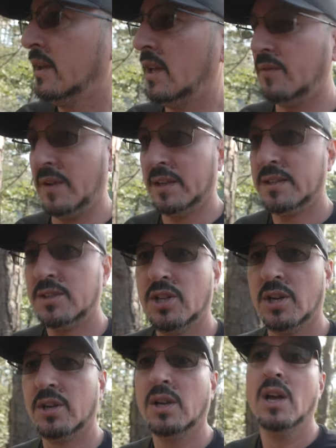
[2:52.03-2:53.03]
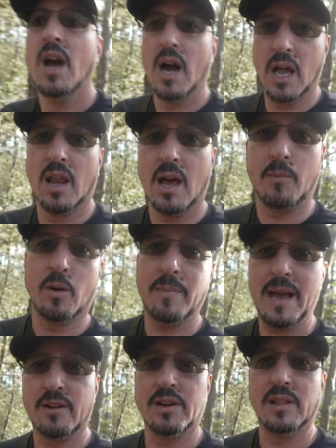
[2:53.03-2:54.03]
Advantage, a lot more
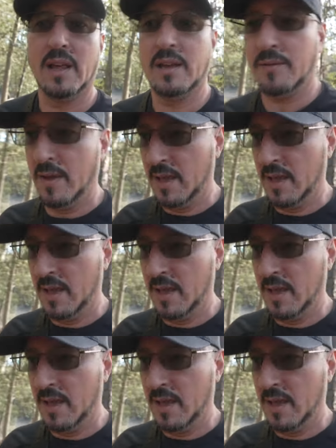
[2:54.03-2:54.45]
battery life.